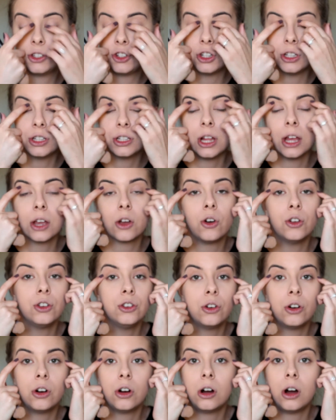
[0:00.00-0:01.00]
Just like on
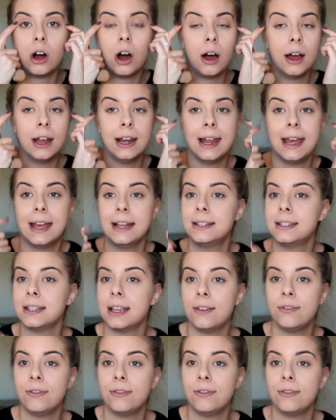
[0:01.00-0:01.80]
your eyelids,